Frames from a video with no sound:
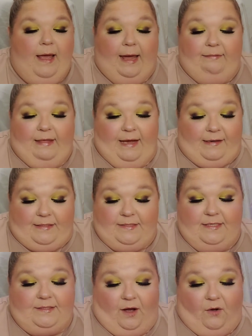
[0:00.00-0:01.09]
And that is
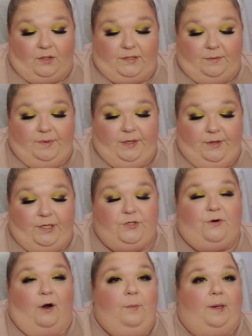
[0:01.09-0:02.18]
this Ulta Beauty
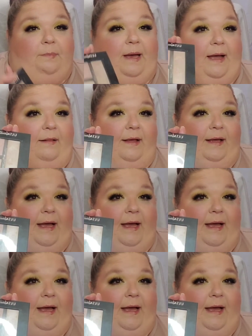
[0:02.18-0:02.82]
Strobing palette.